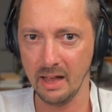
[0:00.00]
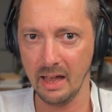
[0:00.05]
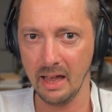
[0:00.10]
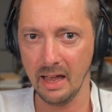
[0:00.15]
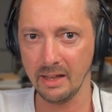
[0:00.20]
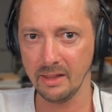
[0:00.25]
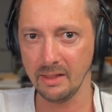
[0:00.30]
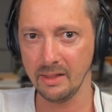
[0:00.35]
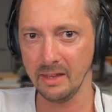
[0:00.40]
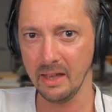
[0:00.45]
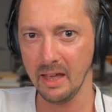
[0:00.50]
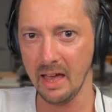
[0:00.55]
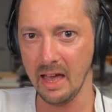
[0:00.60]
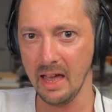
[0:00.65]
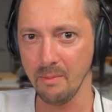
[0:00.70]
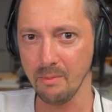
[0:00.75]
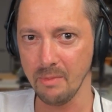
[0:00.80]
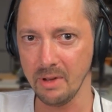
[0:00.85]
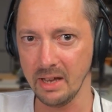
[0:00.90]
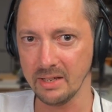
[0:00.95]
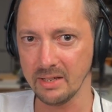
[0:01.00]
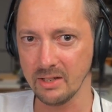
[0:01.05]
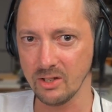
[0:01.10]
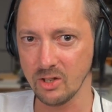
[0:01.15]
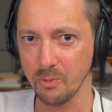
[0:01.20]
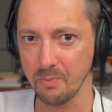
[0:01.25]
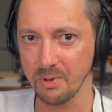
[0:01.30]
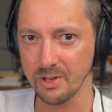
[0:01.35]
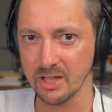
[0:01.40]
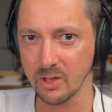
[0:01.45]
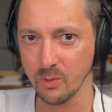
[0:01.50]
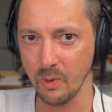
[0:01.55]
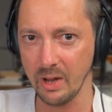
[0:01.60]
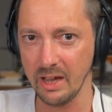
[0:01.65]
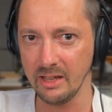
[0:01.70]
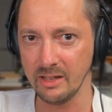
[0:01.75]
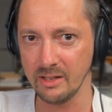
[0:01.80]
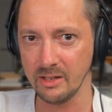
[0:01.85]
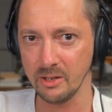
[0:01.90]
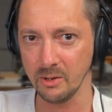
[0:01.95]
And the aim isn't to
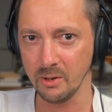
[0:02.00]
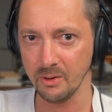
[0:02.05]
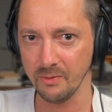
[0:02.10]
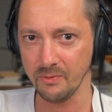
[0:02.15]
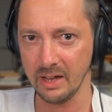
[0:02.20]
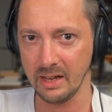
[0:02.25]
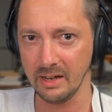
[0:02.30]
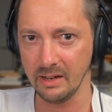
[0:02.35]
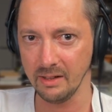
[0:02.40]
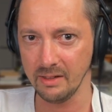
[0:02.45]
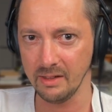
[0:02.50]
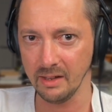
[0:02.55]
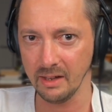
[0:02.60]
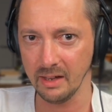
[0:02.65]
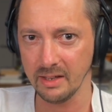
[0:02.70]
persuade you of anything,